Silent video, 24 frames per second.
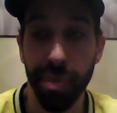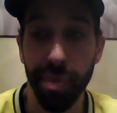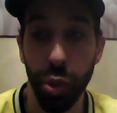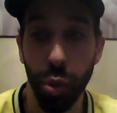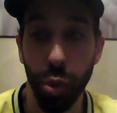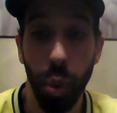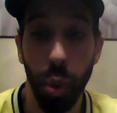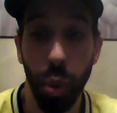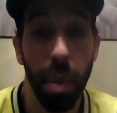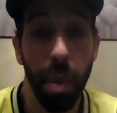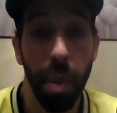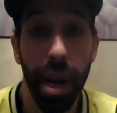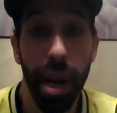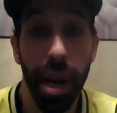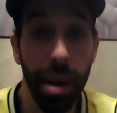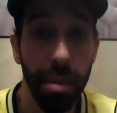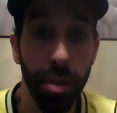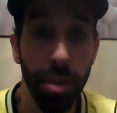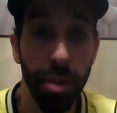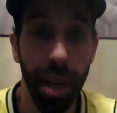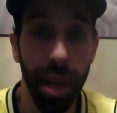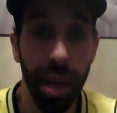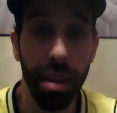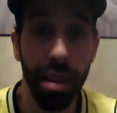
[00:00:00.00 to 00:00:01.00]
so we pay
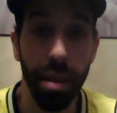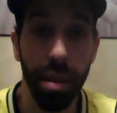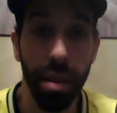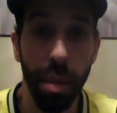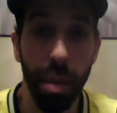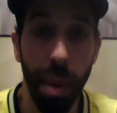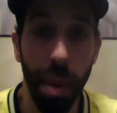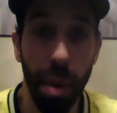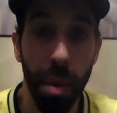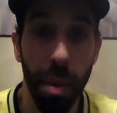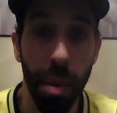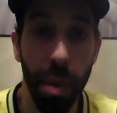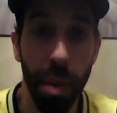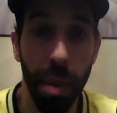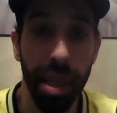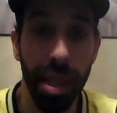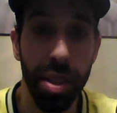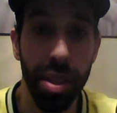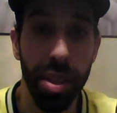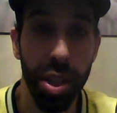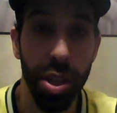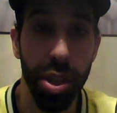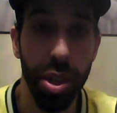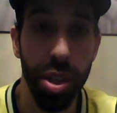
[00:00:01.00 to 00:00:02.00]
them, right? We pay them to make
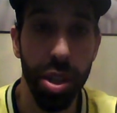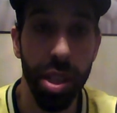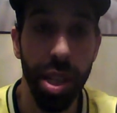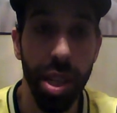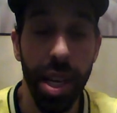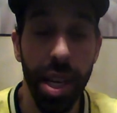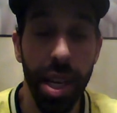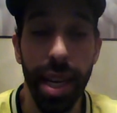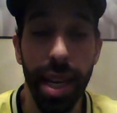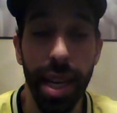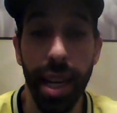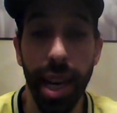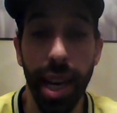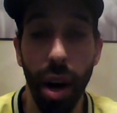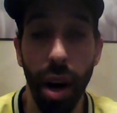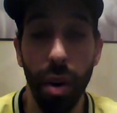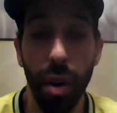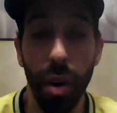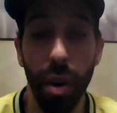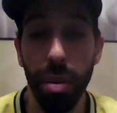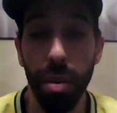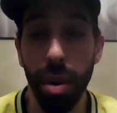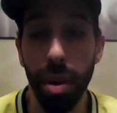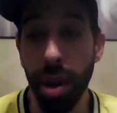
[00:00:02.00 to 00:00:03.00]
decisions.
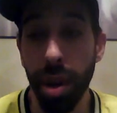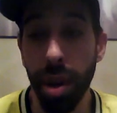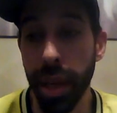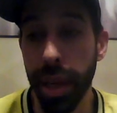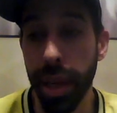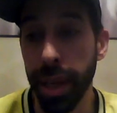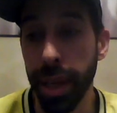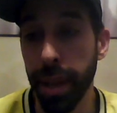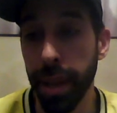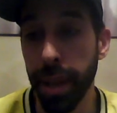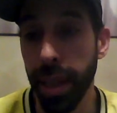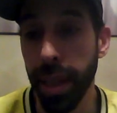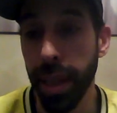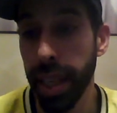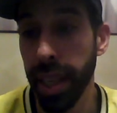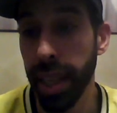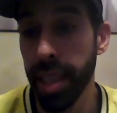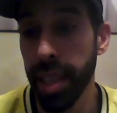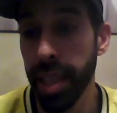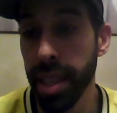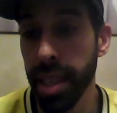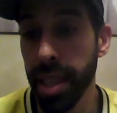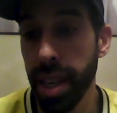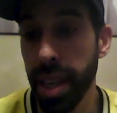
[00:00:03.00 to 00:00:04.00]
Now, the thing
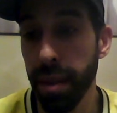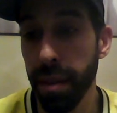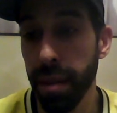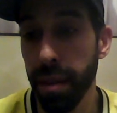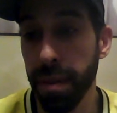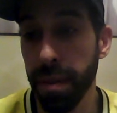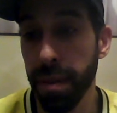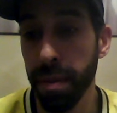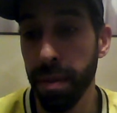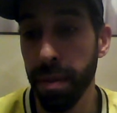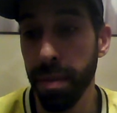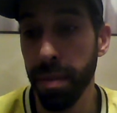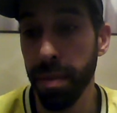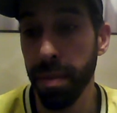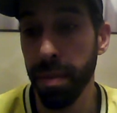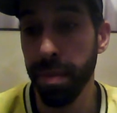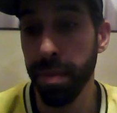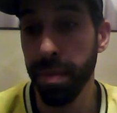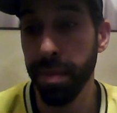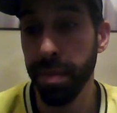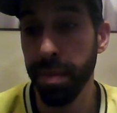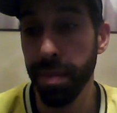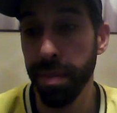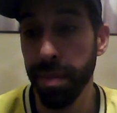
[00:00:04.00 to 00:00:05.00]
is, if
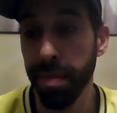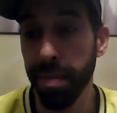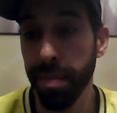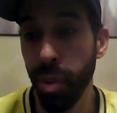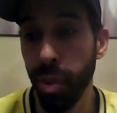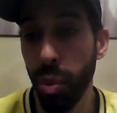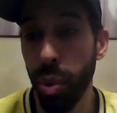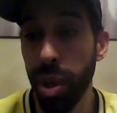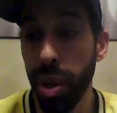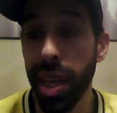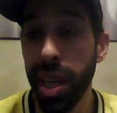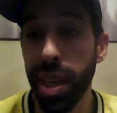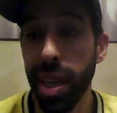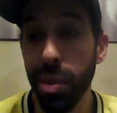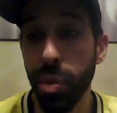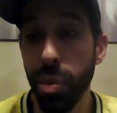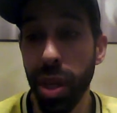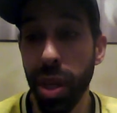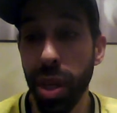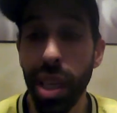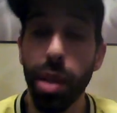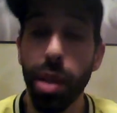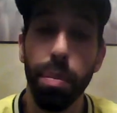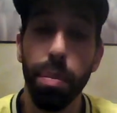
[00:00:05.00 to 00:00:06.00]
we
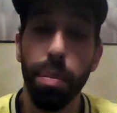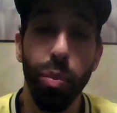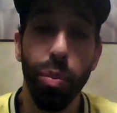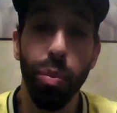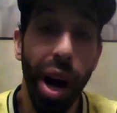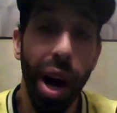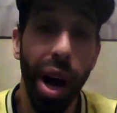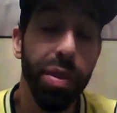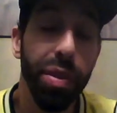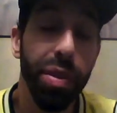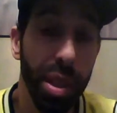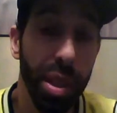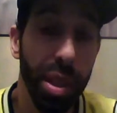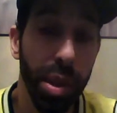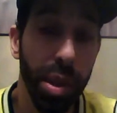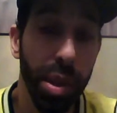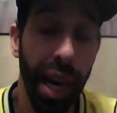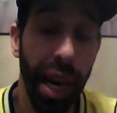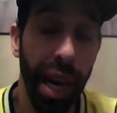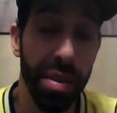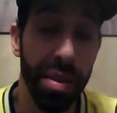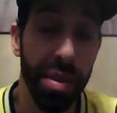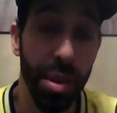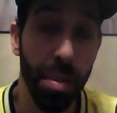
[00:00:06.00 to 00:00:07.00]
need the refs to
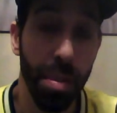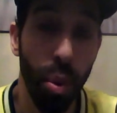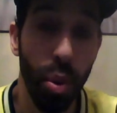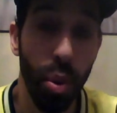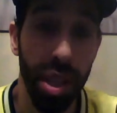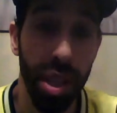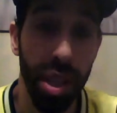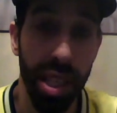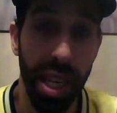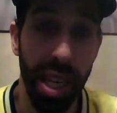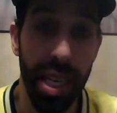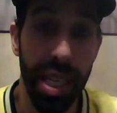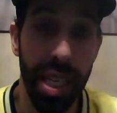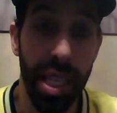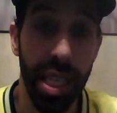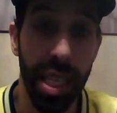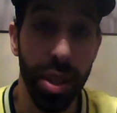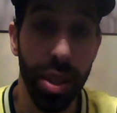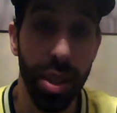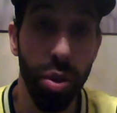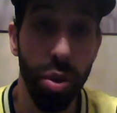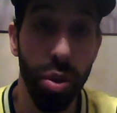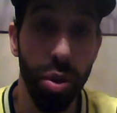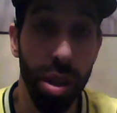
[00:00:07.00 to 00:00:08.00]
kind of support this idea
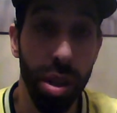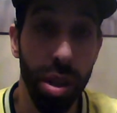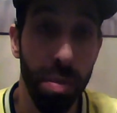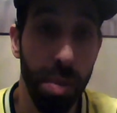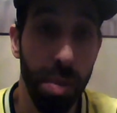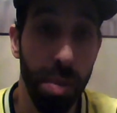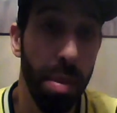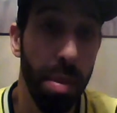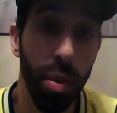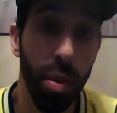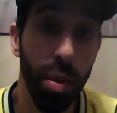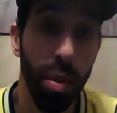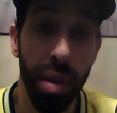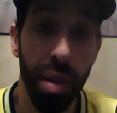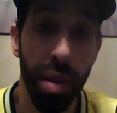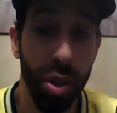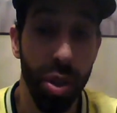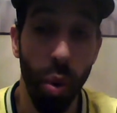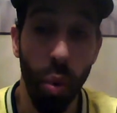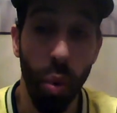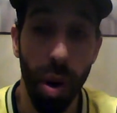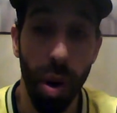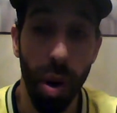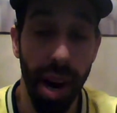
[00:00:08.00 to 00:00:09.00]
too, because maybe the refs
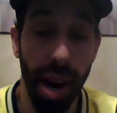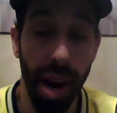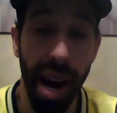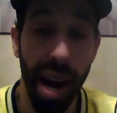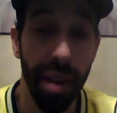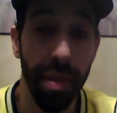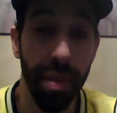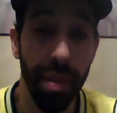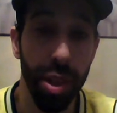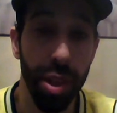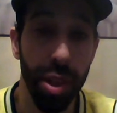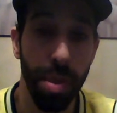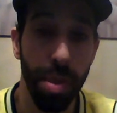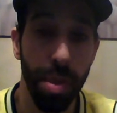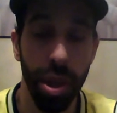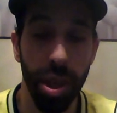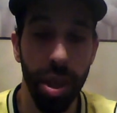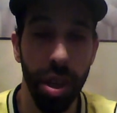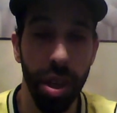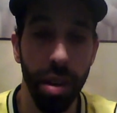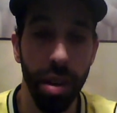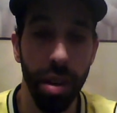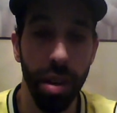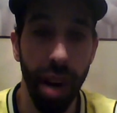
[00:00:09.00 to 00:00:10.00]
don't want to have this
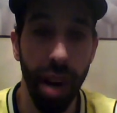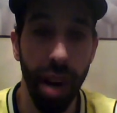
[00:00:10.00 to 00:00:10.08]
burden of